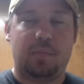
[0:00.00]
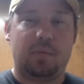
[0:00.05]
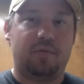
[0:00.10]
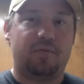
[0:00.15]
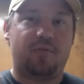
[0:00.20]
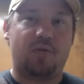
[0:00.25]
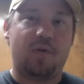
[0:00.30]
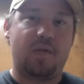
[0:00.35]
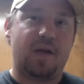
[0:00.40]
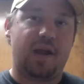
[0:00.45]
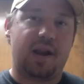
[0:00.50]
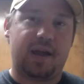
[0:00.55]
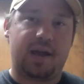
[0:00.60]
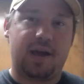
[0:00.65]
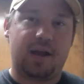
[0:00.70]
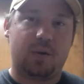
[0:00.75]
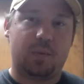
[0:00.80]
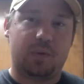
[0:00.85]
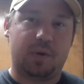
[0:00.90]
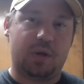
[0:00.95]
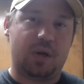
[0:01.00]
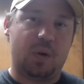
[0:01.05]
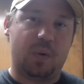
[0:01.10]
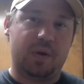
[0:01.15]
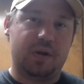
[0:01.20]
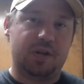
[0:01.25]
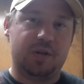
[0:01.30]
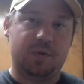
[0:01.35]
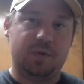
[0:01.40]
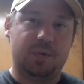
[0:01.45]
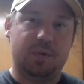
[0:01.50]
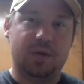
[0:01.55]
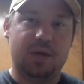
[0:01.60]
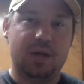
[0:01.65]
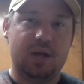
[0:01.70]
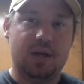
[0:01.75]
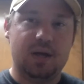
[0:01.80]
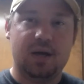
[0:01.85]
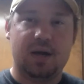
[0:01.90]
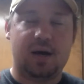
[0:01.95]
before that, I kind of want to go and do
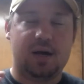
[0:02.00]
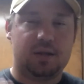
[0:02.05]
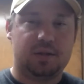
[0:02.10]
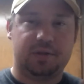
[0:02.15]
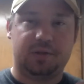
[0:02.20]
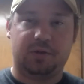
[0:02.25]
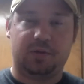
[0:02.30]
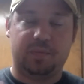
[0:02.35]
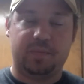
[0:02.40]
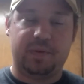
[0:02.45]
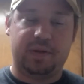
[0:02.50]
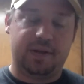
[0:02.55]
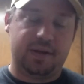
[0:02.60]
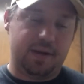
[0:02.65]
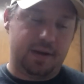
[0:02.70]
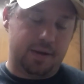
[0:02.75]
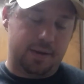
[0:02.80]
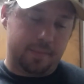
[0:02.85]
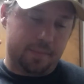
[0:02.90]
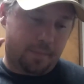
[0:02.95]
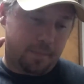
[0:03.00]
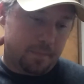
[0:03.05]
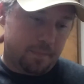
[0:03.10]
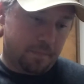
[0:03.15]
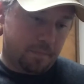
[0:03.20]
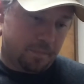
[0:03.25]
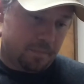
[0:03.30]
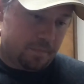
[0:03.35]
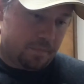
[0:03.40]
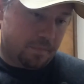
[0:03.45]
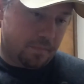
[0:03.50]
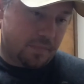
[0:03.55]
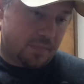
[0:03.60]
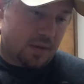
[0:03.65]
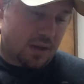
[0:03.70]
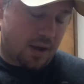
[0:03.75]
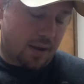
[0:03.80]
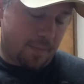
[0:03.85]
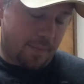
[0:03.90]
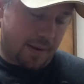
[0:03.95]
a little bit
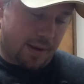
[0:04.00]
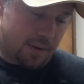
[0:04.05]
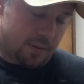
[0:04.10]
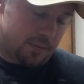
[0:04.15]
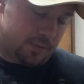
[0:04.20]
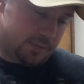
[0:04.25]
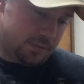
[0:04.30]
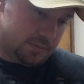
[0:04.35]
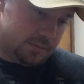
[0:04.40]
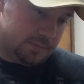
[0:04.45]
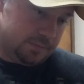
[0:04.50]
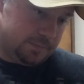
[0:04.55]
about